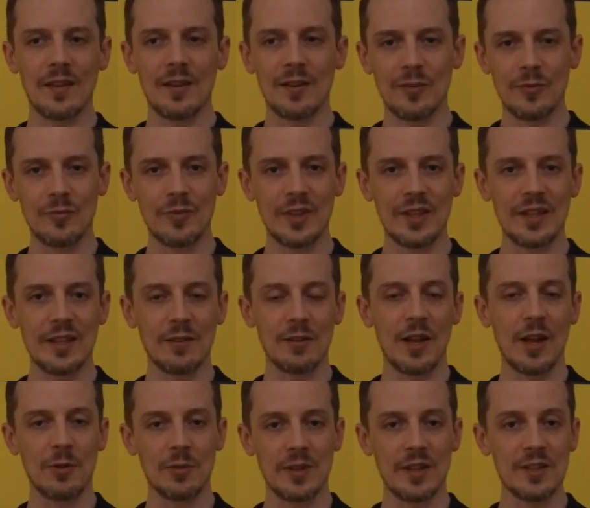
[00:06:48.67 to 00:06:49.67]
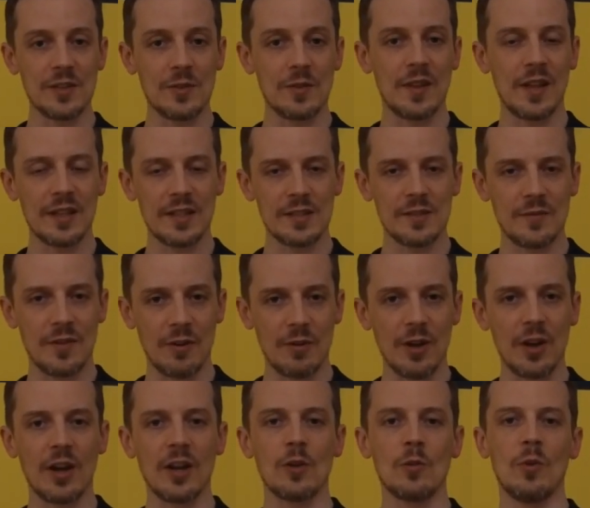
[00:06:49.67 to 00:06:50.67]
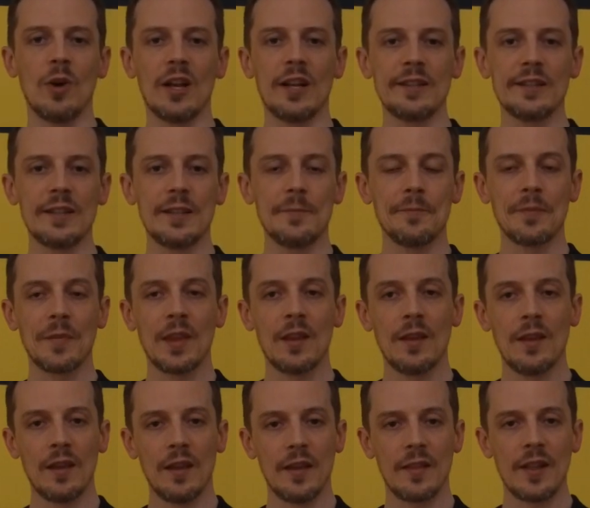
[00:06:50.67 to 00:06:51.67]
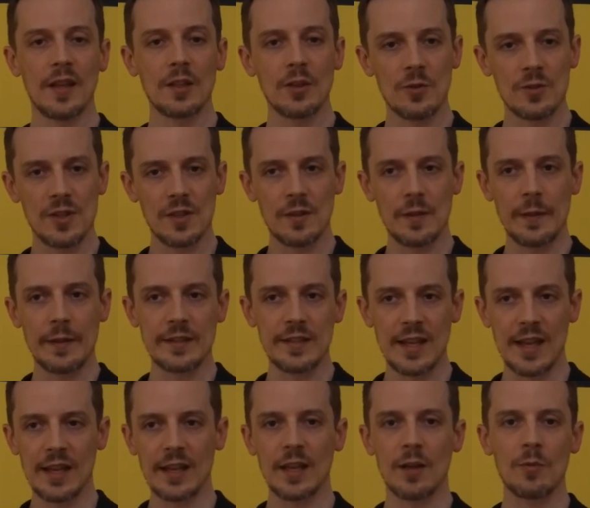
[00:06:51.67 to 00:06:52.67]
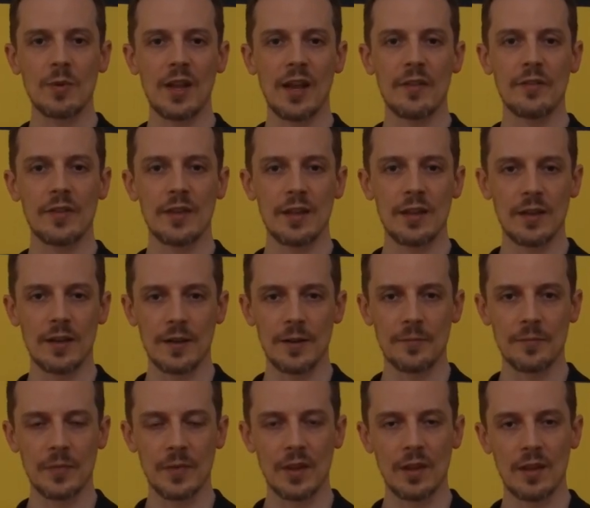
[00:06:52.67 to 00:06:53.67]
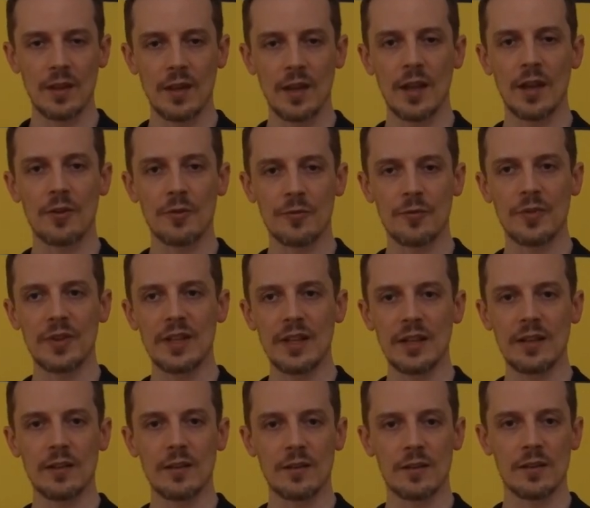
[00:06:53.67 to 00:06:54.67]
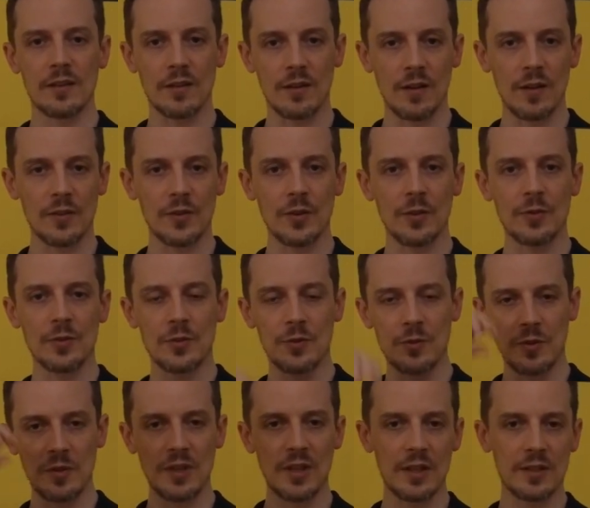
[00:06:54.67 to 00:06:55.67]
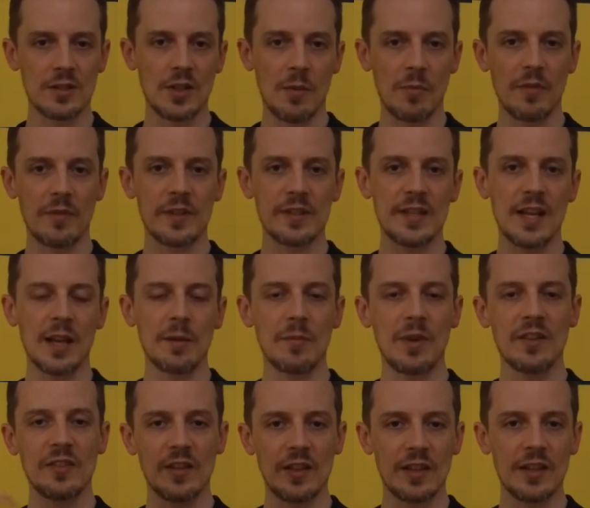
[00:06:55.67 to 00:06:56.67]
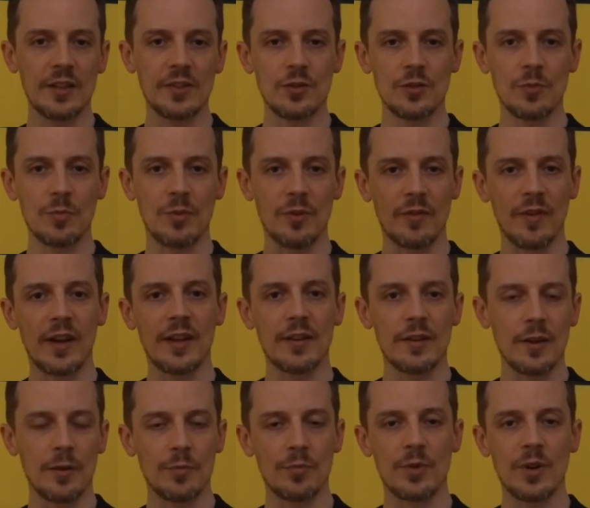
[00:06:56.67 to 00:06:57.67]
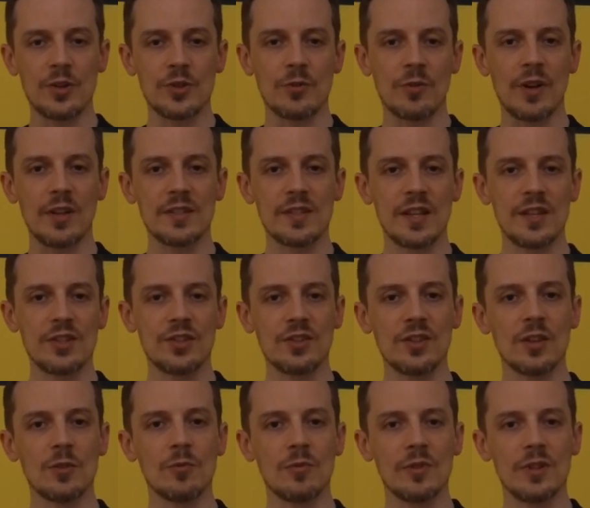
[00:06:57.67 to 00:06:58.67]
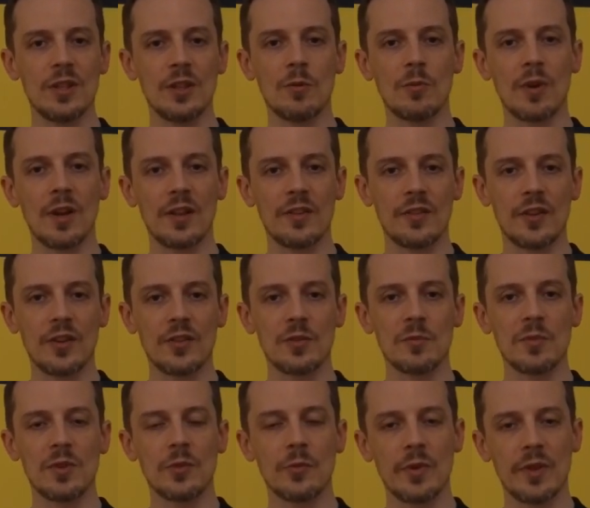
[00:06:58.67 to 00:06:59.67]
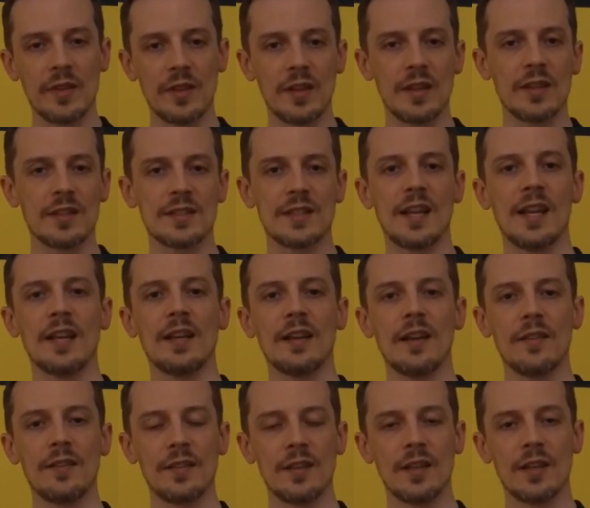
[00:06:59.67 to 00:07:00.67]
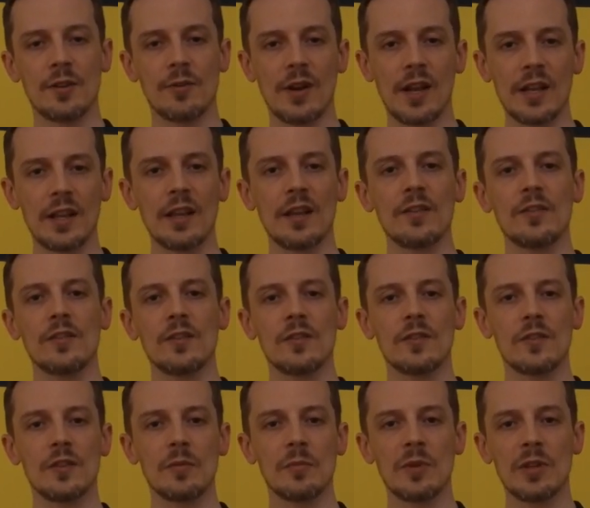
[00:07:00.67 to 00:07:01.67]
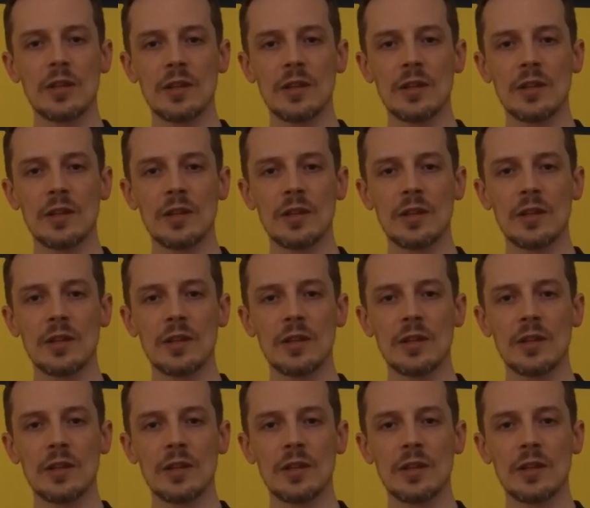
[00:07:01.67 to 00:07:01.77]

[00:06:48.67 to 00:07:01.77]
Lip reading: feed outlet. So that is very high quality, and that goes into the tank. And we have the air fitting also to the top of the tank, basically to provide a pressurization equalization between the tank and the crankcase system.